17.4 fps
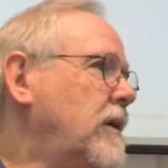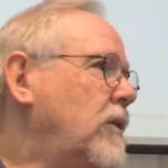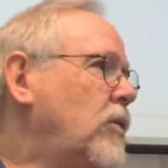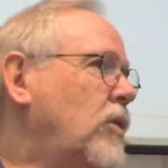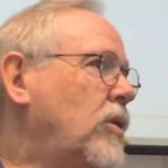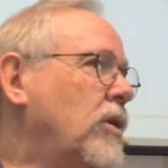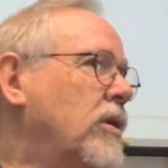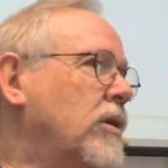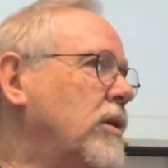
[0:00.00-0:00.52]

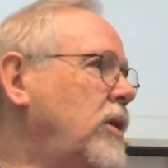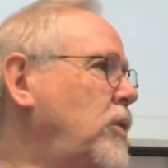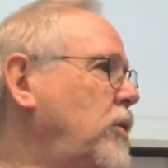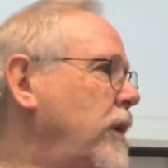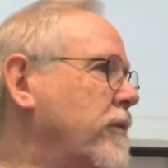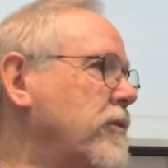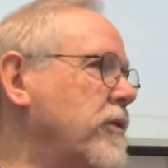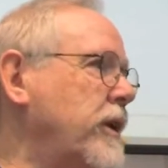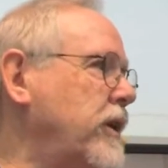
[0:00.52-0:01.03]
or
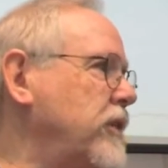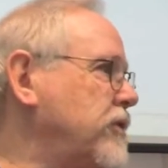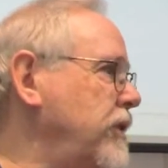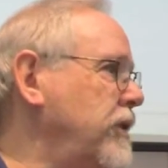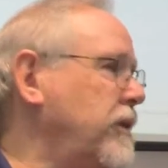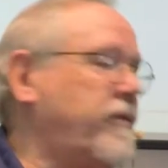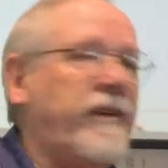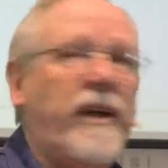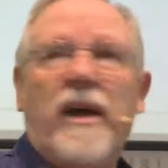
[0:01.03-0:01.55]
whoever else
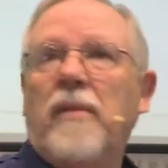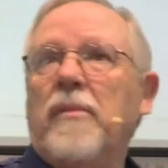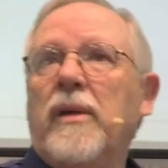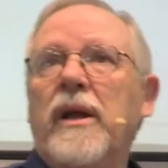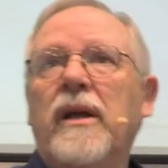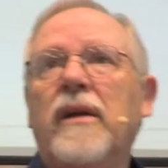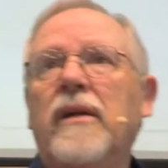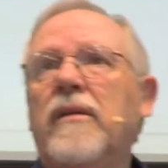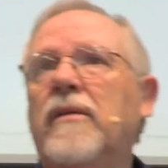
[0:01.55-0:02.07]
in the
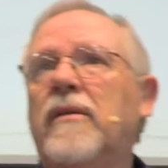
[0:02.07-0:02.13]
family